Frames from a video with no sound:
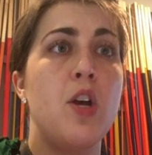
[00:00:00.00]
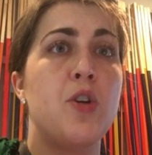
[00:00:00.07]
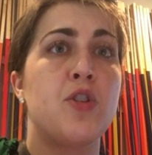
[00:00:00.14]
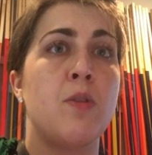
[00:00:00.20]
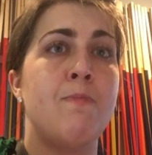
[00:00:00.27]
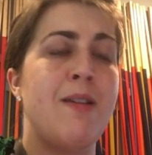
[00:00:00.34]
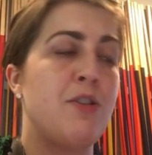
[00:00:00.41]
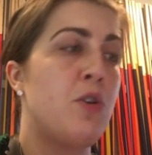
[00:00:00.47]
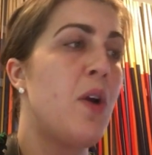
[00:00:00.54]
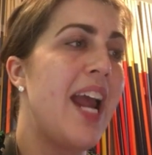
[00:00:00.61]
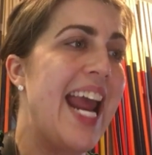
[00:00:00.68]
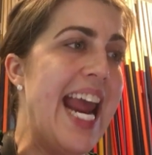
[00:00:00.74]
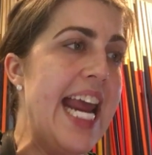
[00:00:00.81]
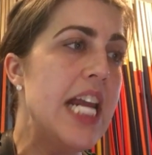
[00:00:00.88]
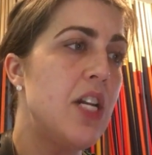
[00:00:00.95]
So measure
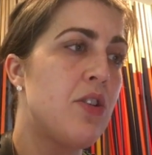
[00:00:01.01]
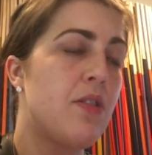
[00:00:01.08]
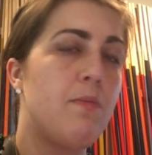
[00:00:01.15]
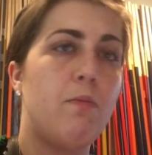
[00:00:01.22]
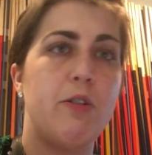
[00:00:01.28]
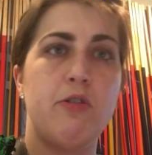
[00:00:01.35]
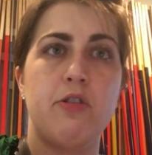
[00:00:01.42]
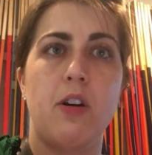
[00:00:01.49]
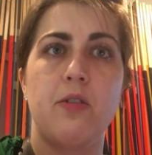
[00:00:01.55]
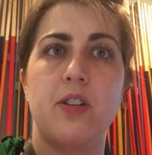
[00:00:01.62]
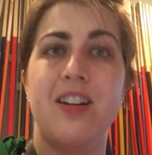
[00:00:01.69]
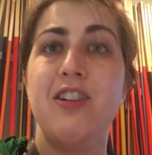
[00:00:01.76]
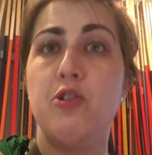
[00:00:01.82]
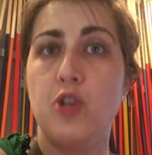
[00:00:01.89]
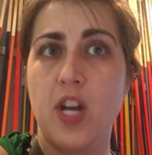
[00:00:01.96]
8, which starts
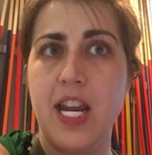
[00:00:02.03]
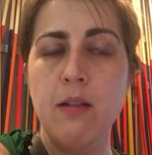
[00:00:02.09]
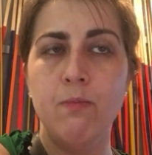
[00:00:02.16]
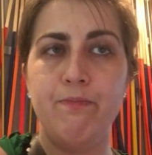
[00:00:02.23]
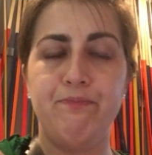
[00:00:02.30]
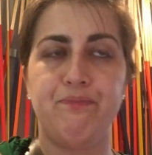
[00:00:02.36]
on a G,